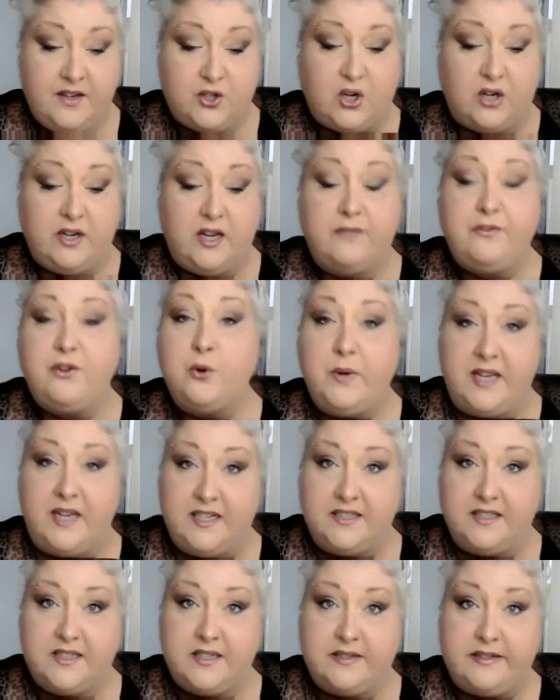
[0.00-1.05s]
So I'll give you a
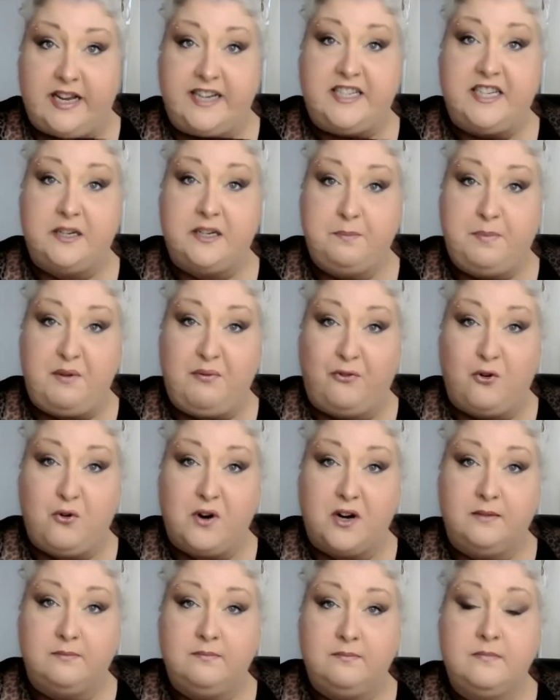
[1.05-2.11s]
hint. I did
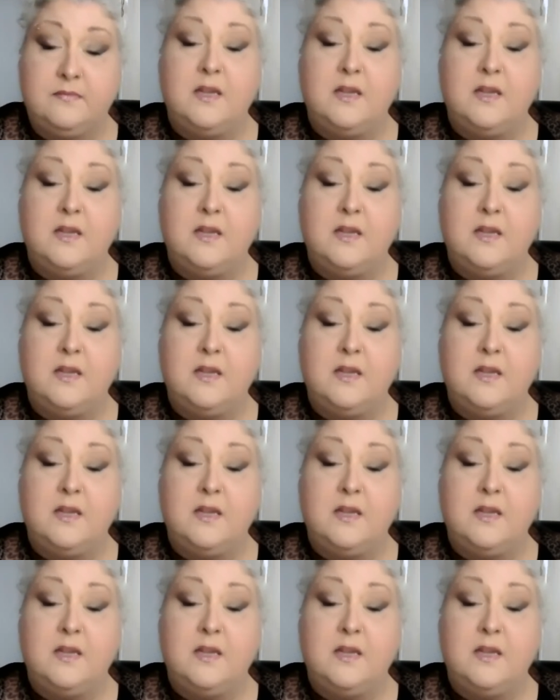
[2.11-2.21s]
before.